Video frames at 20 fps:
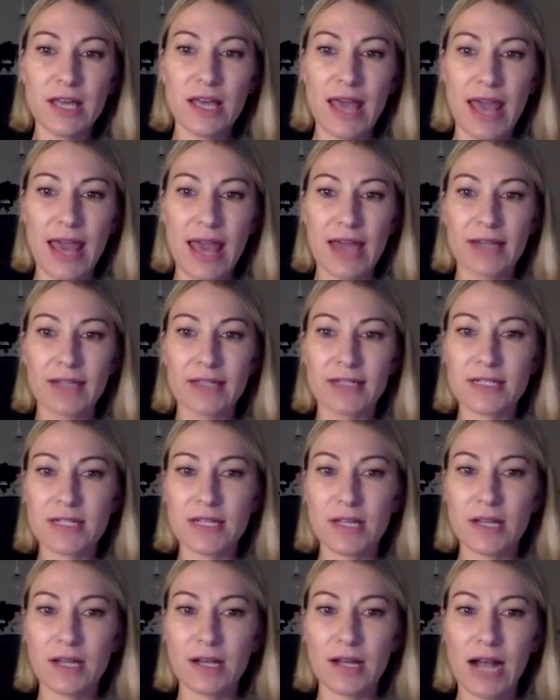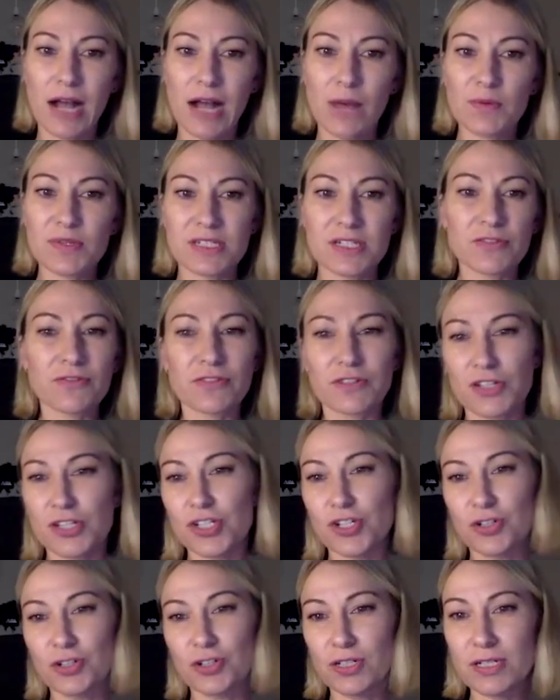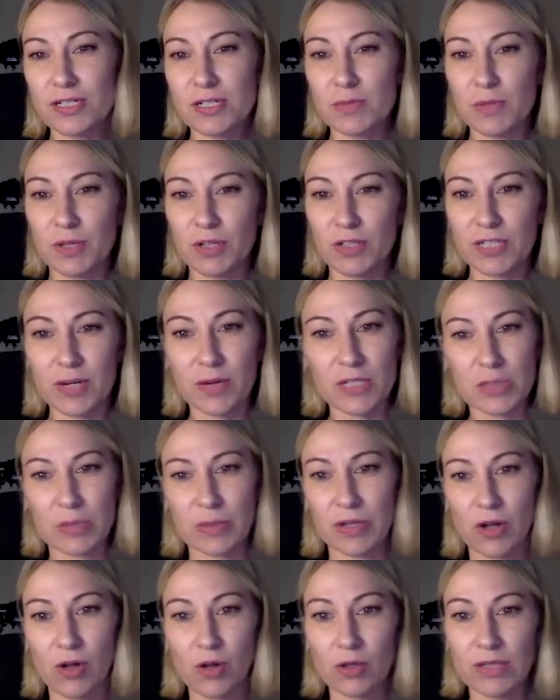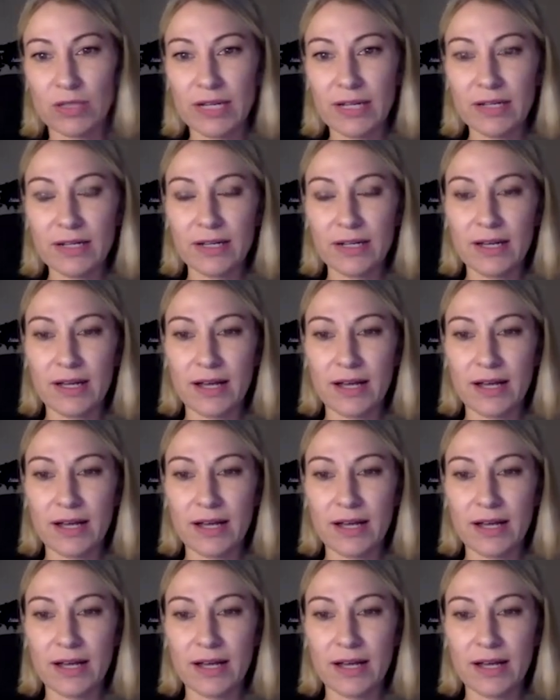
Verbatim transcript: And I was a different student because I was a bit older.